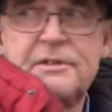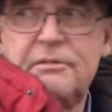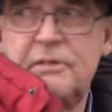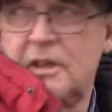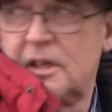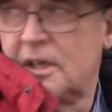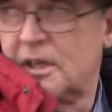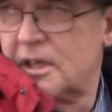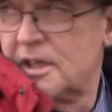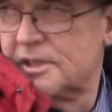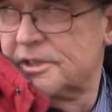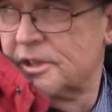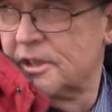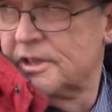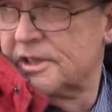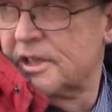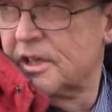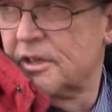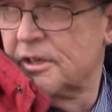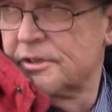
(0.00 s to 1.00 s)
really is. You
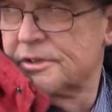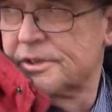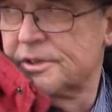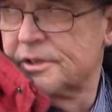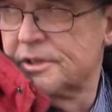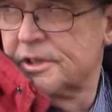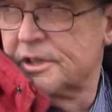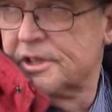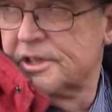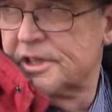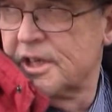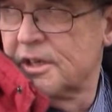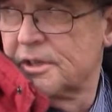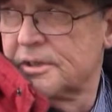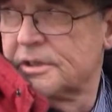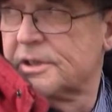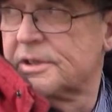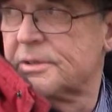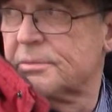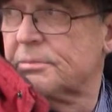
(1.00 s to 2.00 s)
can see those
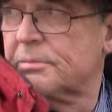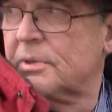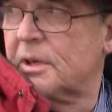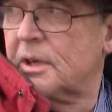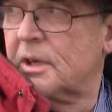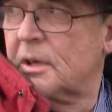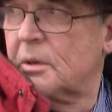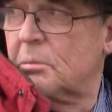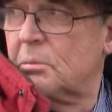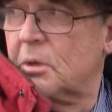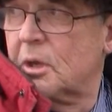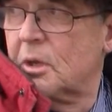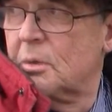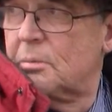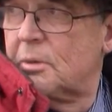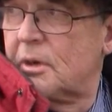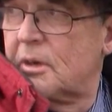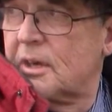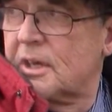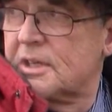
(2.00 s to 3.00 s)

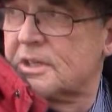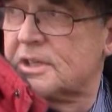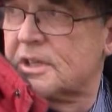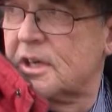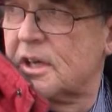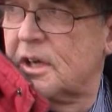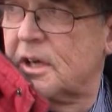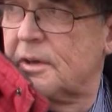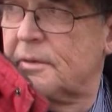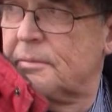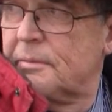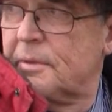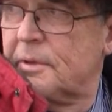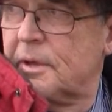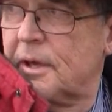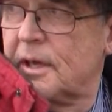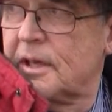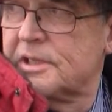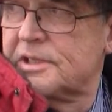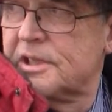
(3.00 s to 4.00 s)
blueberries. I
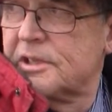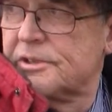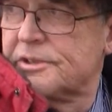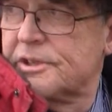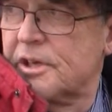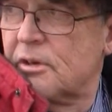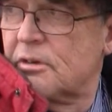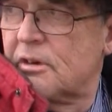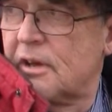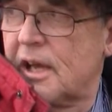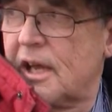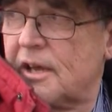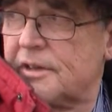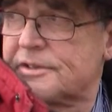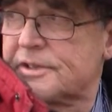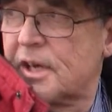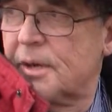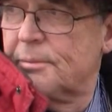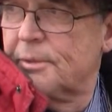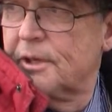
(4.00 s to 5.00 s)
can see the snow
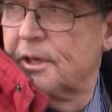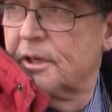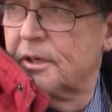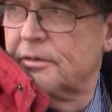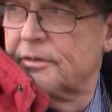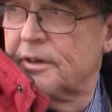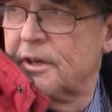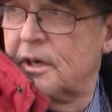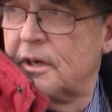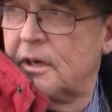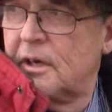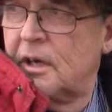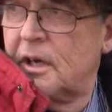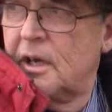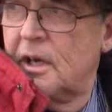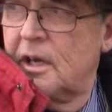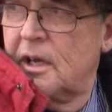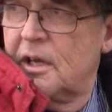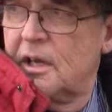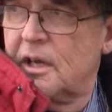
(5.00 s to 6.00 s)
clouds coming in over there.
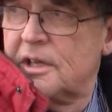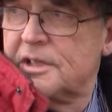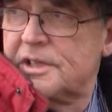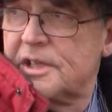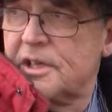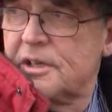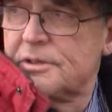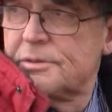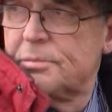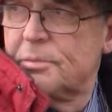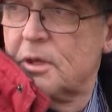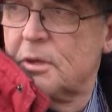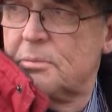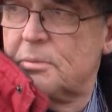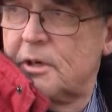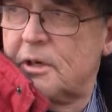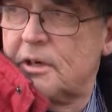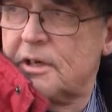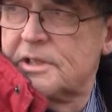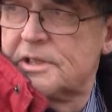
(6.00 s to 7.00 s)
You can see those
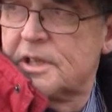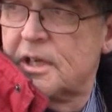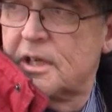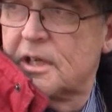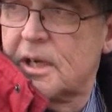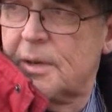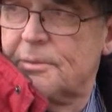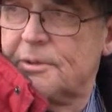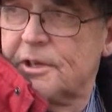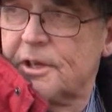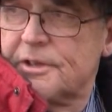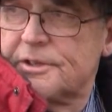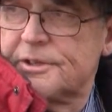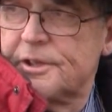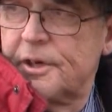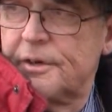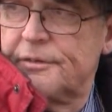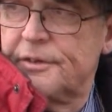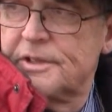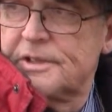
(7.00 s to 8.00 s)
blueberries coming to the
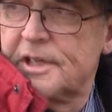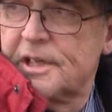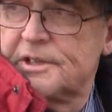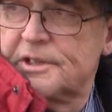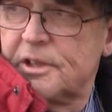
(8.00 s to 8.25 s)
surface. That's